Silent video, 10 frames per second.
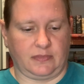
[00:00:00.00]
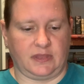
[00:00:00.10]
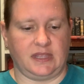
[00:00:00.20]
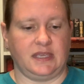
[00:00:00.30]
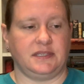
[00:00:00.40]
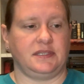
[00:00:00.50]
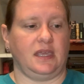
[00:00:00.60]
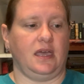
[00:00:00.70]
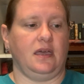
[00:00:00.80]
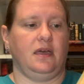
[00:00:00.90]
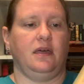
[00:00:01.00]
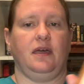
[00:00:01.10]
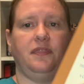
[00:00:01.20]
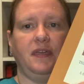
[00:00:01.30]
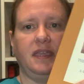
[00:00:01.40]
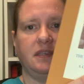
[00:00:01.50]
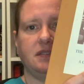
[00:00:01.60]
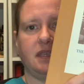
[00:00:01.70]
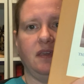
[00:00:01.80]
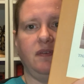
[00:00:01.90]
this A
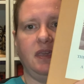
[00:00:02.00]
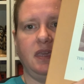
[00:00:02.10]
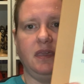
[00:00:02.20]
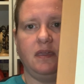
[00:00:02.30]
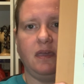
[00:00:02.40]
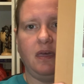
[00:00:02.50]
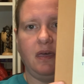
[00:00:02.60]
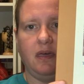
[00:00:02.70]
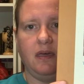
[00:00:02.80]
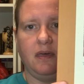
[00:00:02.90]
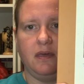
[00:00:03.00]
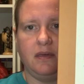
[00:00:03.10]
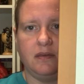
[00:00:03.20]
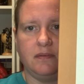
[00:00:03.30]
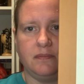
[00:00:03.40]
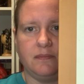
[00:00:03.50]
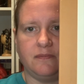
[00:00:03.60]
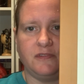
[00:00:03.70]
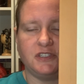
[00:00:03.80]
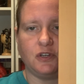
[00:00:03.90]
Thanksgiving
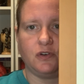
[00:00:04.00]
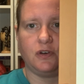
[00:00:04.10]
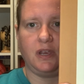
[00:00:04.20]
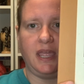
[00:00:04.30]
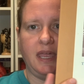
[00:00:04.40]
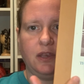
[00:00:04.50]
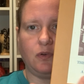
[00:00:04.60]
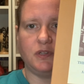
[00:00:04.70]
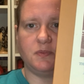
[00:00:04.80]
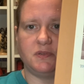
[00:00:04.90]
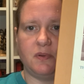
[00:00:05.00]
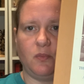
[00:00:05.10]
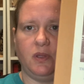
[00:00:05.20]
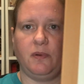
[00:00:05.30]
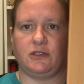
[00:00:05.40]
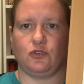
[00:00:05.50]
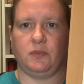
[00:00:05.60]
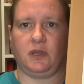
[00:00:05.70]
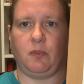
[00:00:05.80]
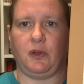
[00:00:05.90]
Visitor and A Christmas Memory by
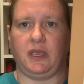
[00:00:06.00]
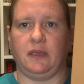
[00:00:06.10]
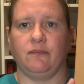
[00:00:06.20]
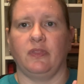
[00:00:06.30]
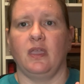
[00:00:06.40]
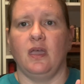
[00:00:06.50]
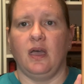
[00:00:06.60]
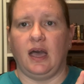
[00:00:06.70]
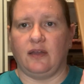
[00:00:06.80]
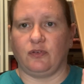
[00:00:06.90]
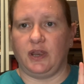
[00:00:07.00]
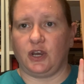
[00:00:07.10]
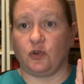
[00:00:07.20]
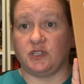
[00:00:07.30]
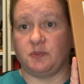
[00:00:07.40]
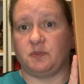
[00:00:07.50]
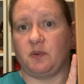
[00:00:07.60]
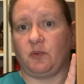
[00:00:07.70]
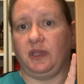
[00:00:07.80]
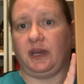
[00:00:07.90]
Truman Capote. I've read A Christmas
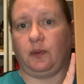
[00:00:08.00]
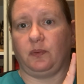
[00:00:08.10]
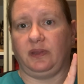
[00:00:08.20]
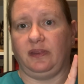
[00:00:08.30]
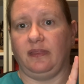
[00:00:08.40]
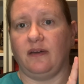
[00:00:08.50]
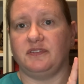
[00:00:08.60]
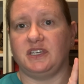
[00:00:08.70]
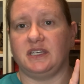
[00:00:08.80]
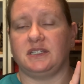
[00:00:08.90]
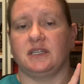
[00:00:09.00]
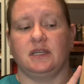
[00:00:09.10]
Memory and I really loved it,